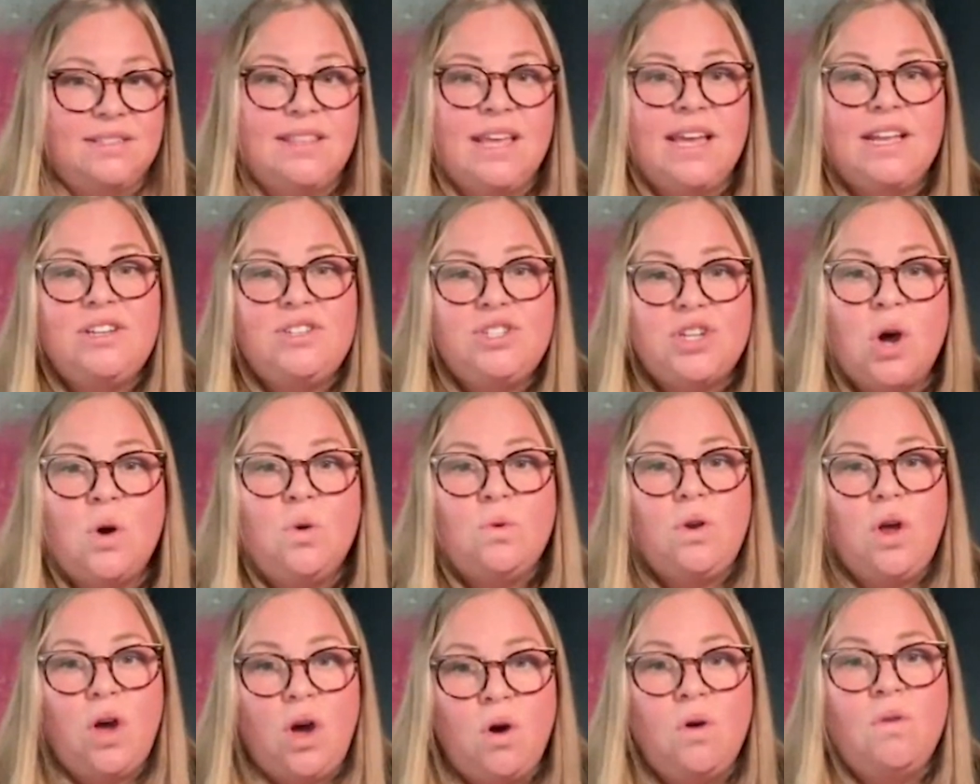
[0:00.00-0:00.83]
They
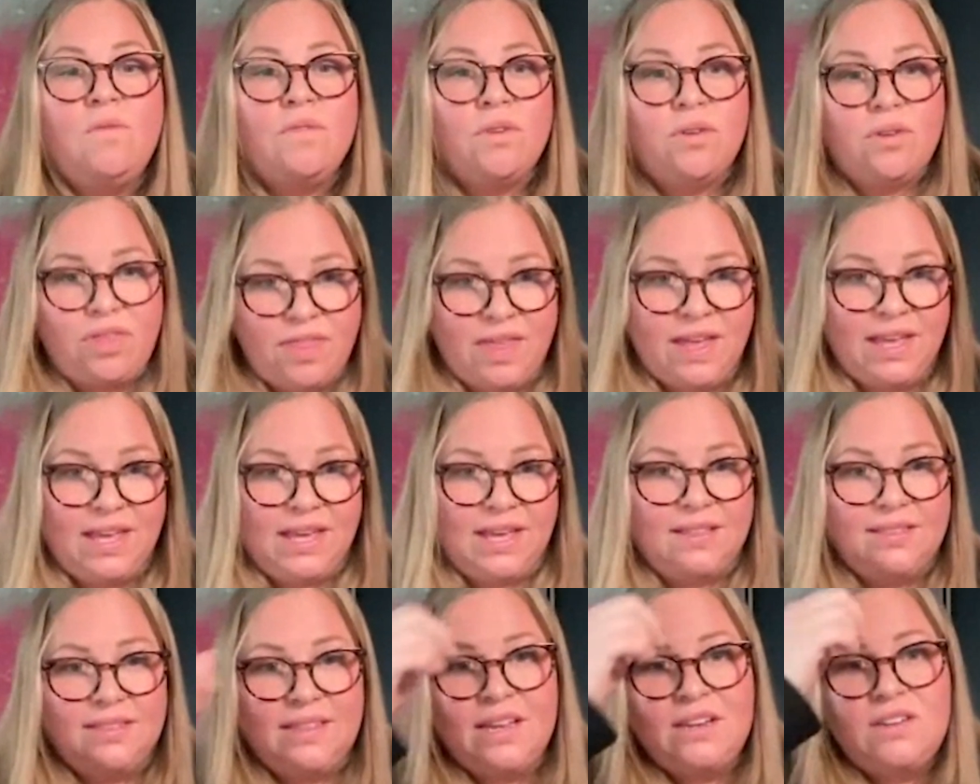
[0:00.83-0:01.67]
don't overthink
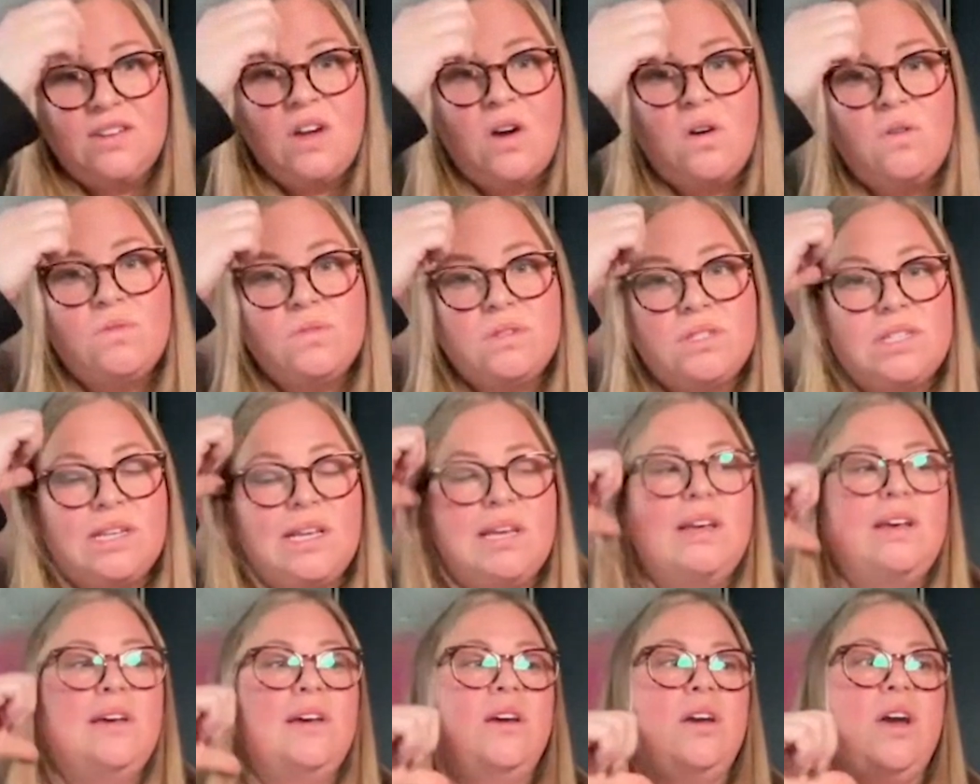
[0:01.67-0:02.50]
it. They don't
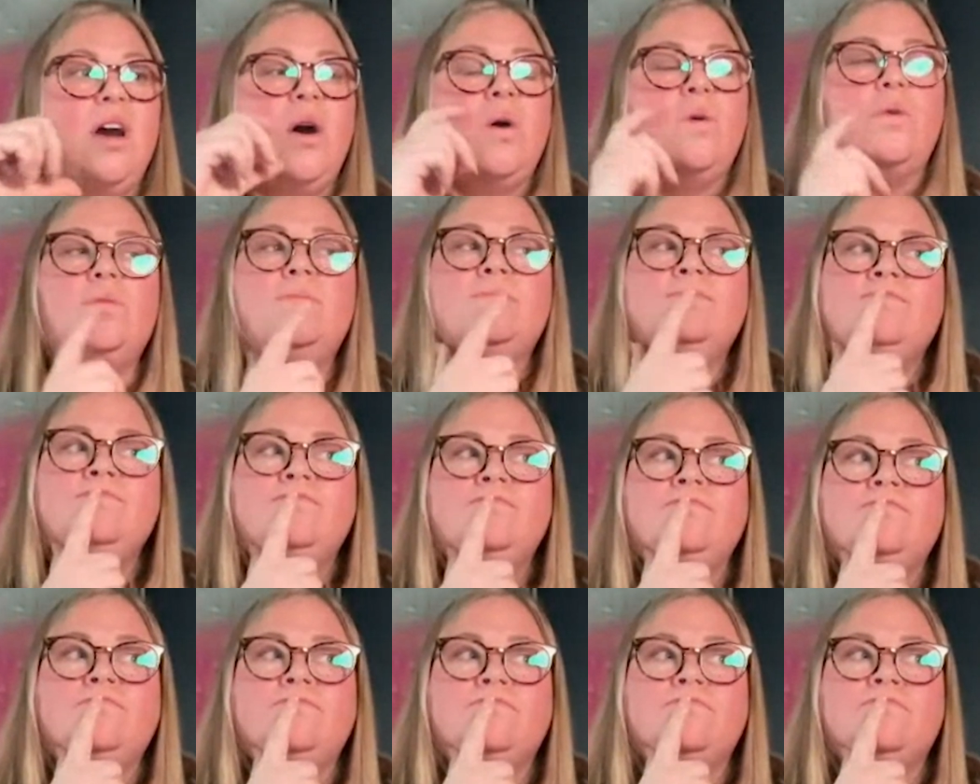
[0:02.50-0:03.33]
go,
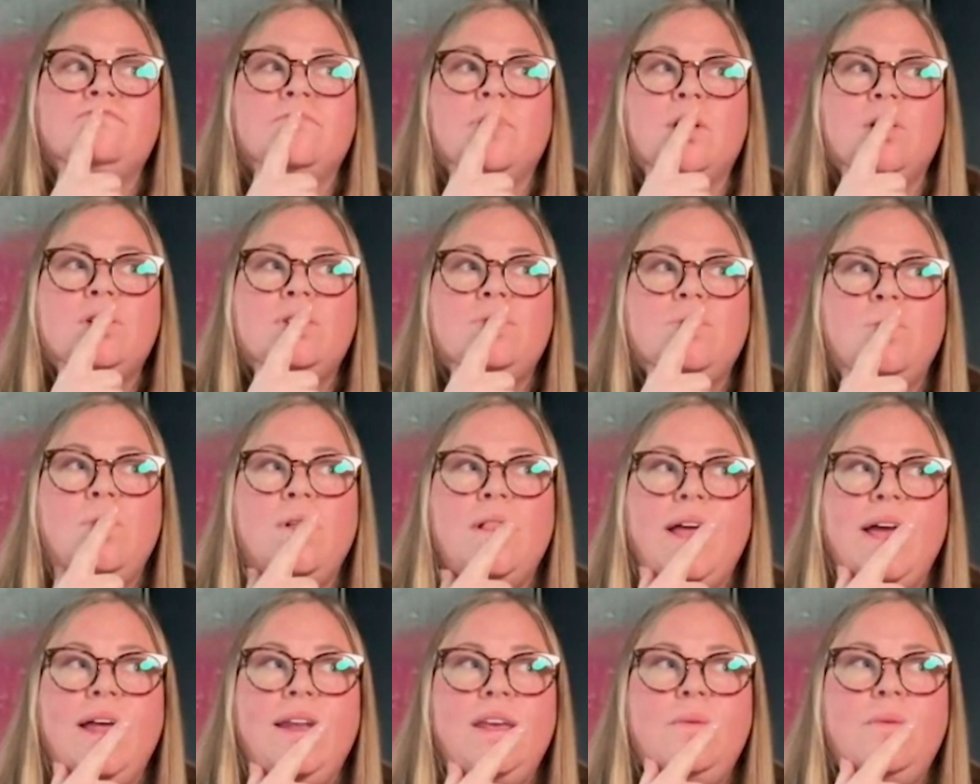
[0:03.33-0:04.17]

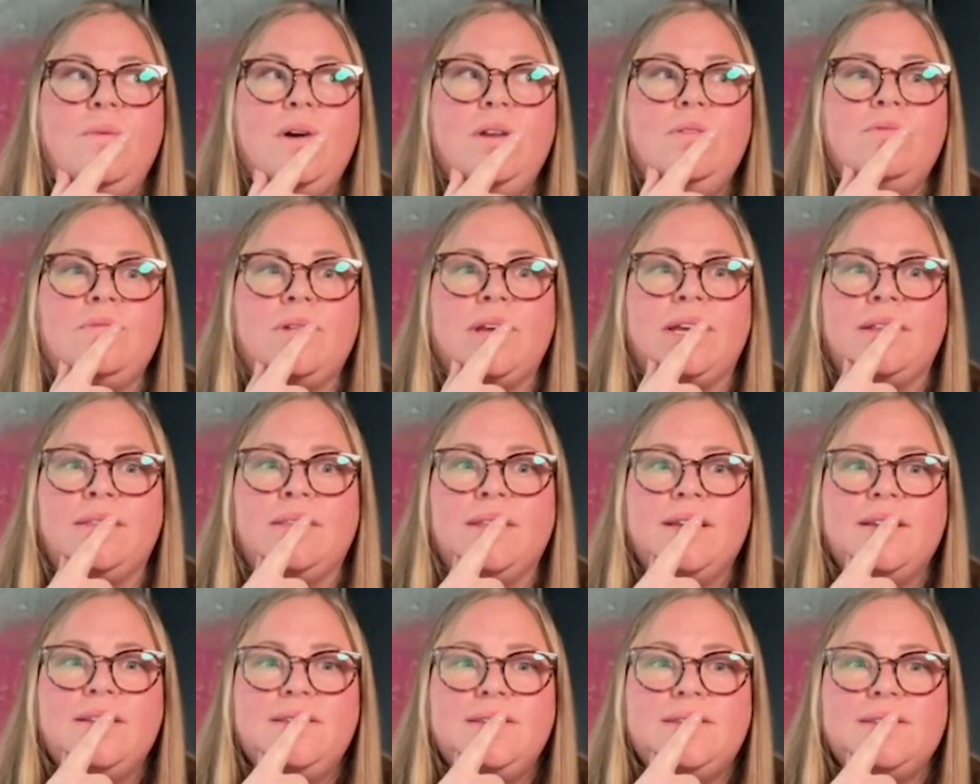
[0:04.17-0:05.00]
will anyone read
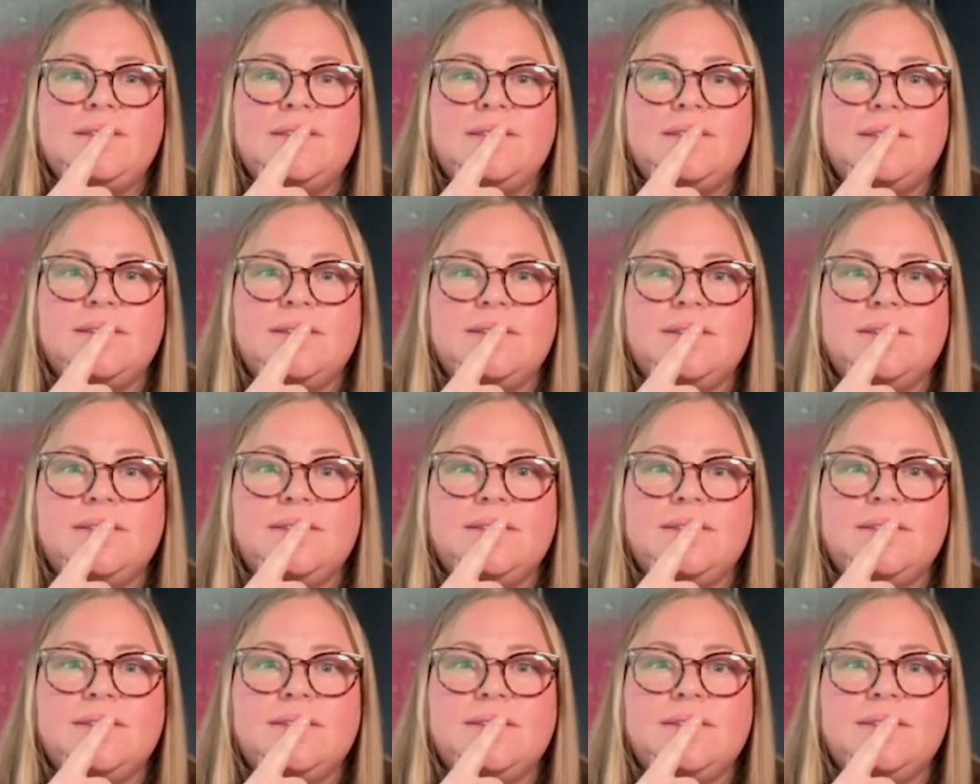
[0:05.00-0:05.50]
this?